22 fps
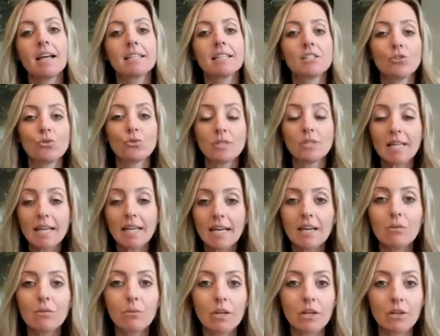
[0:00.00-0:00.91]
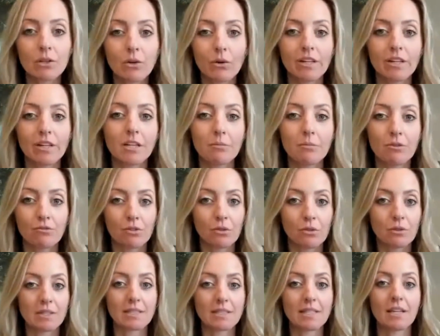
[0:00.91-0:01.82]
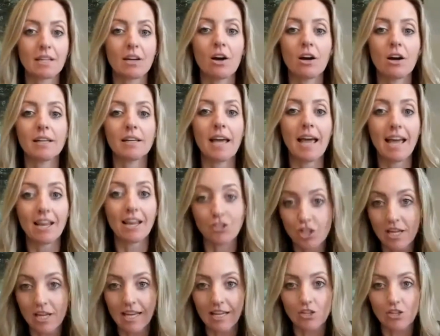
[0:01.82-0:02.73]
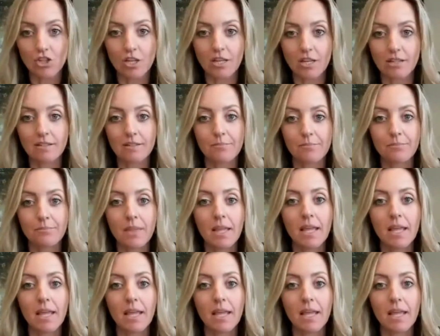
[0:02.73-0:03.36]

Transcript: Today, we are going to be focusing on education.